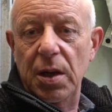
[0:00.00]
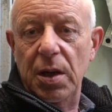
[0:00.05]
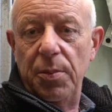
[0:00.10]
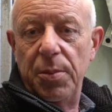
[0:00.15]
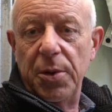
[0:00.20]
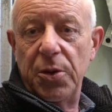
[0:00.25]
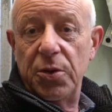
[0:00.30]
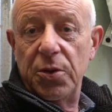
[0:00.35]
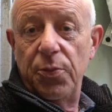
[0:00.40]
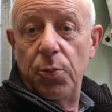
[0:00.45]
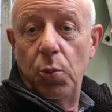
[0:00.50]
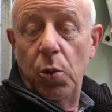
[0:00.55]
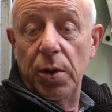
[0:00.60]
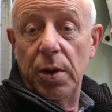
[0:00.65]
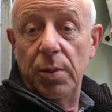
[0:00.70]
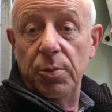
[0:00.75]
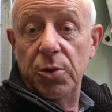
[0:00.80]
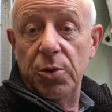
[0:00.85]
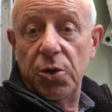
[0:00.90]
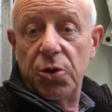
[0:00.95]
because 1,
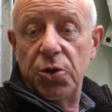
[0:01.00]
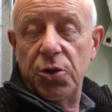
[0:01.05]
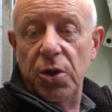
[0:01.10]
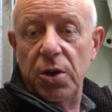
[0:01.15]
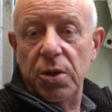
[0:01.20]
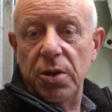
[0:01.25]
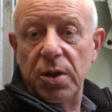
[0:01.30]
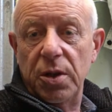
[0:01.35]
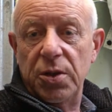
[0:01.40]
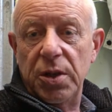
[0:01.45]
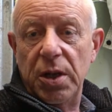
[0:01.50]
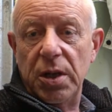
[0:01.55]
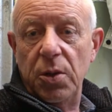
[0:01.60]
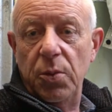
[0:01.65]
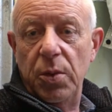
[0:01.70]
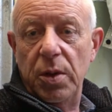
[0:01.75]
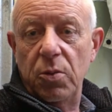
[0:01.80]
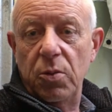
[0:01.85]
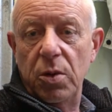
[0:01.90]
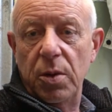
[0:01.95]
I'm not certain exactly
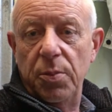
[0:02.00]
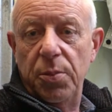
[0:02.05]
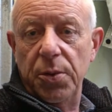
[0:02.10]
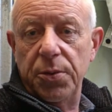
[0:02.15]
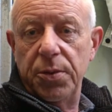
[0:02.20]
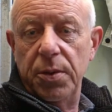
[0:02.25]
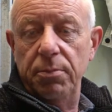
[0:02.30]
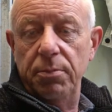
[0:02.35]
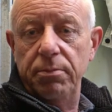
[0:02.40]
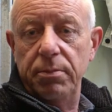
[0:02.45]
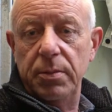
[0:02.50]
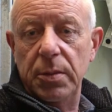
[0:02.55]
where I'm going to put them,